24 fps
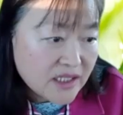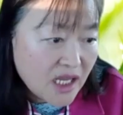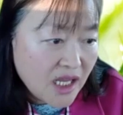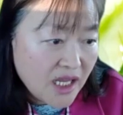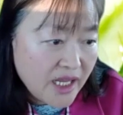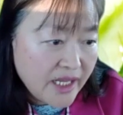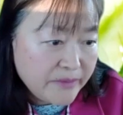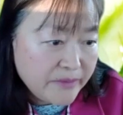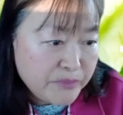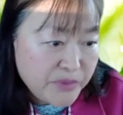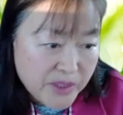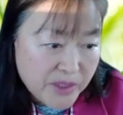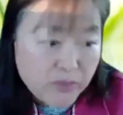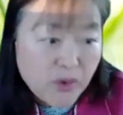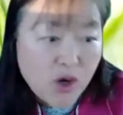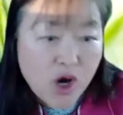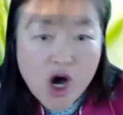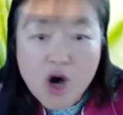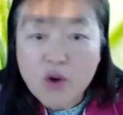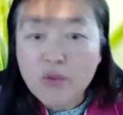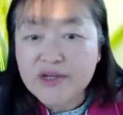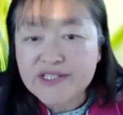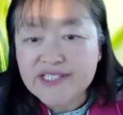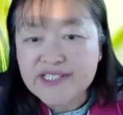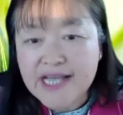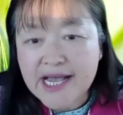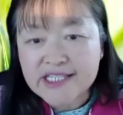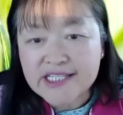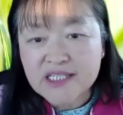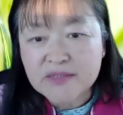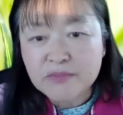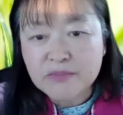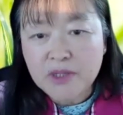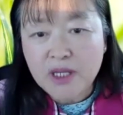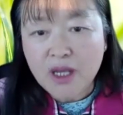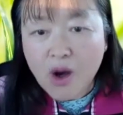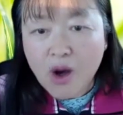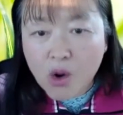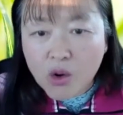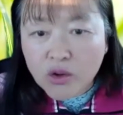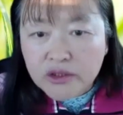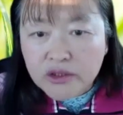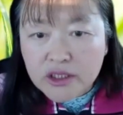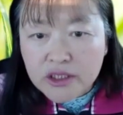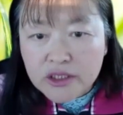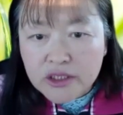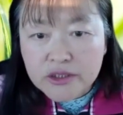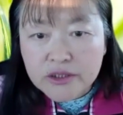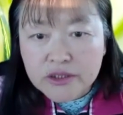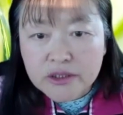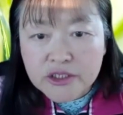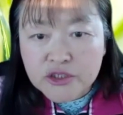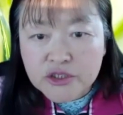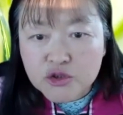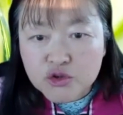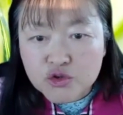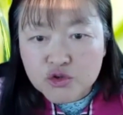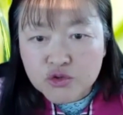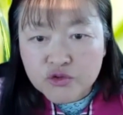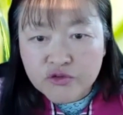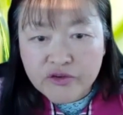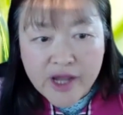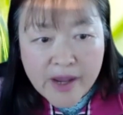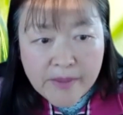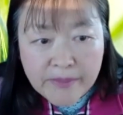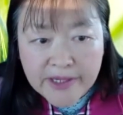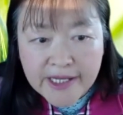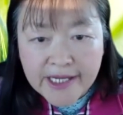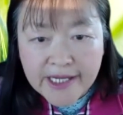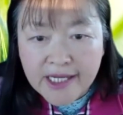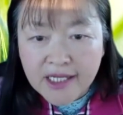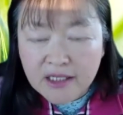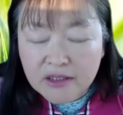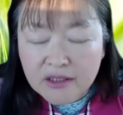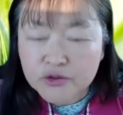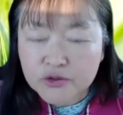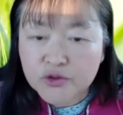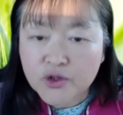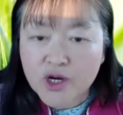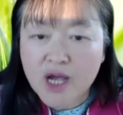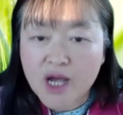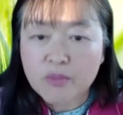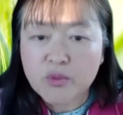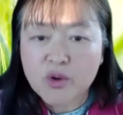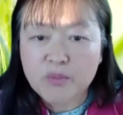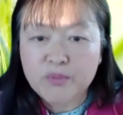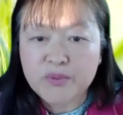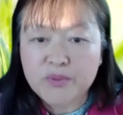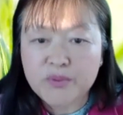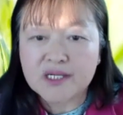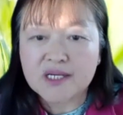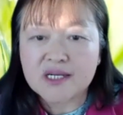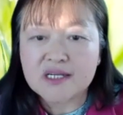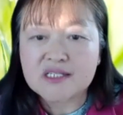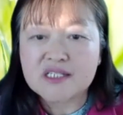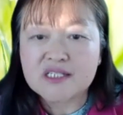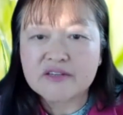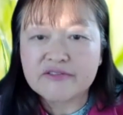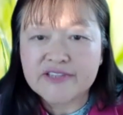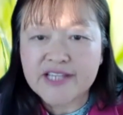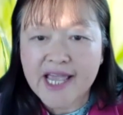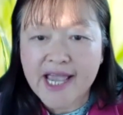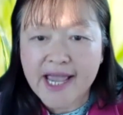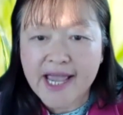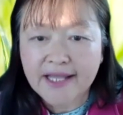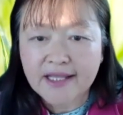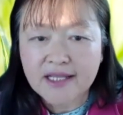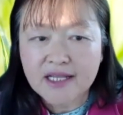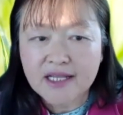And people always ask me, oh, did your family get into trouble because of that?